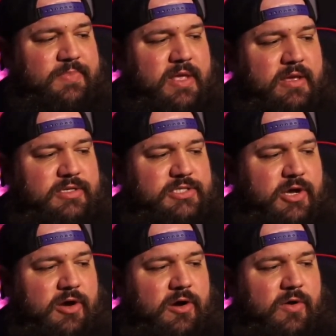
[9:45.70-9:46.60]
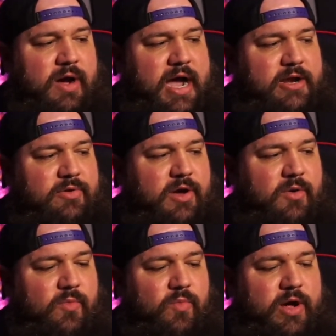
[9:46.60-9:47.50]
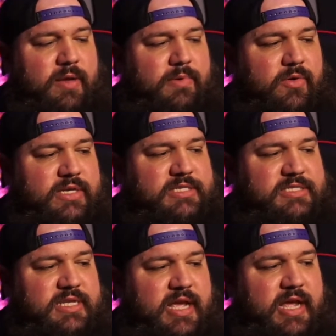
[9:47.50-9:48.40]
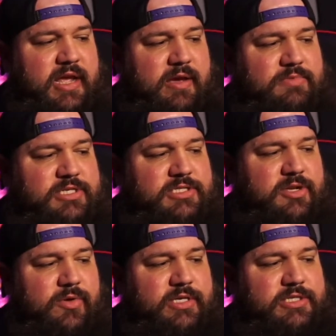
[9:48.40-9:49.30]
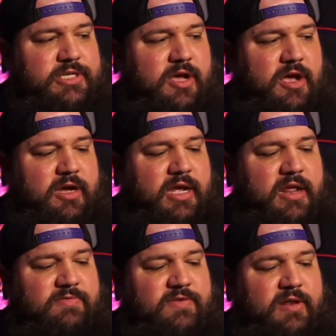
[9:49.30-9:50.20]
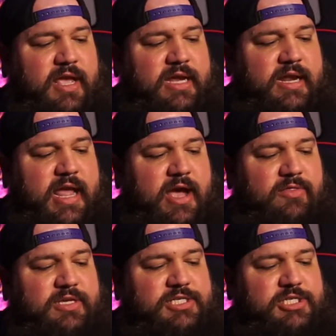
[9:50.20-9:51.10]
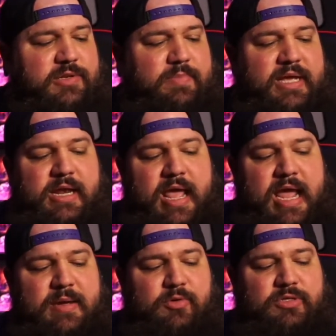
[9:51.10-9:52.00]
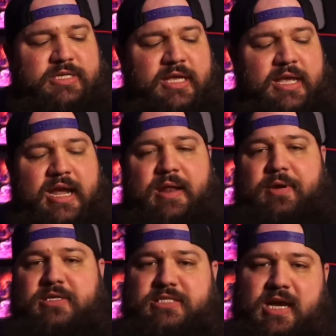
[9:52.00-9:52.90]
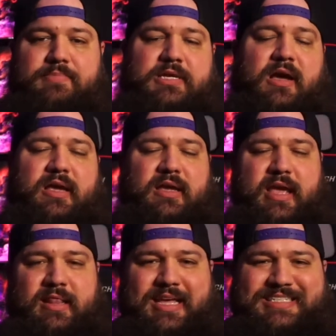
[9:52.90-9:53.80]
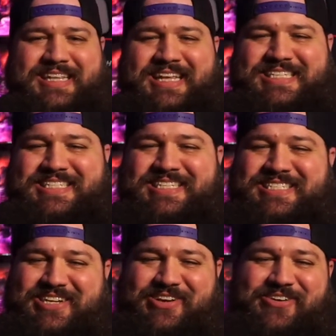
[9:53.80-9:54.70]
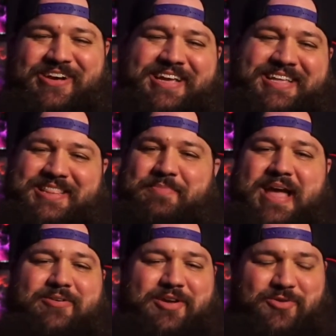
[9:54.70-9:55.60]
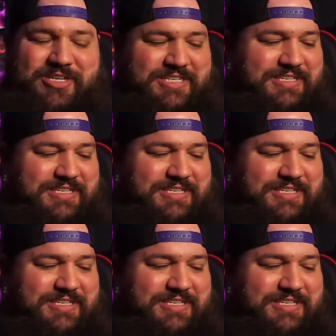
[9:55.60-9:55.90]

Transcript: So I don't know what I'm going to say. I'm just going to talk, and I feel like now these should be enabled. And I'm gonna stop talking and let's listen to the background noise.